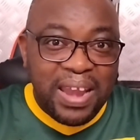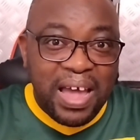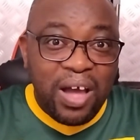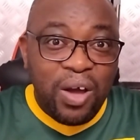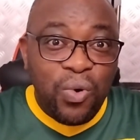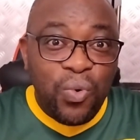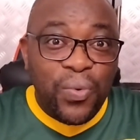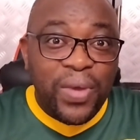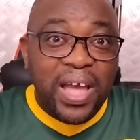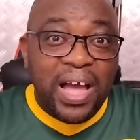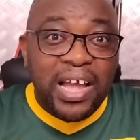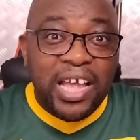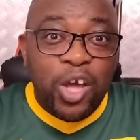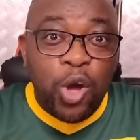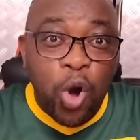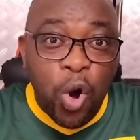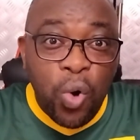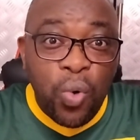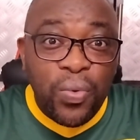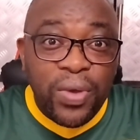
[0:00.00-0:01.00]
Now we are
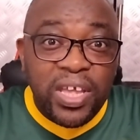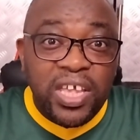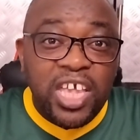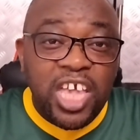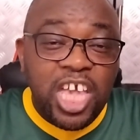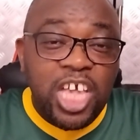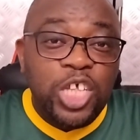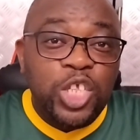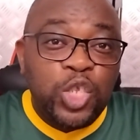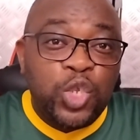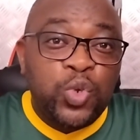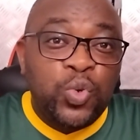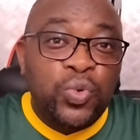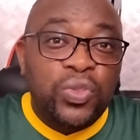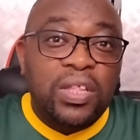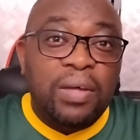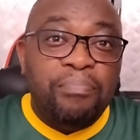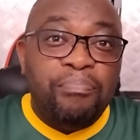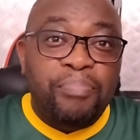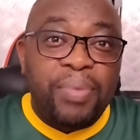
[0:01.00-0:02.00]
going
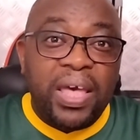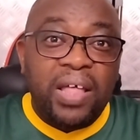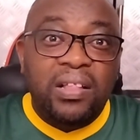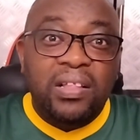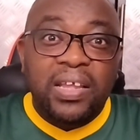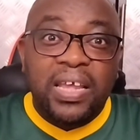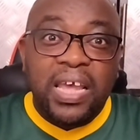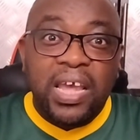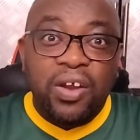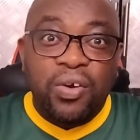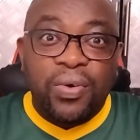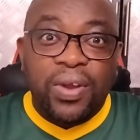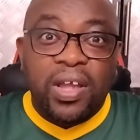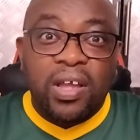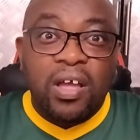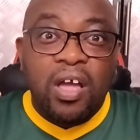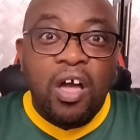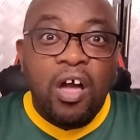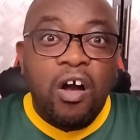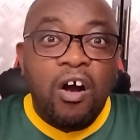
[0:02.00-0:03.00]
into the bail
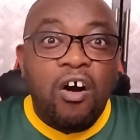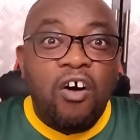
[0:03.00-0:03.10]
hearing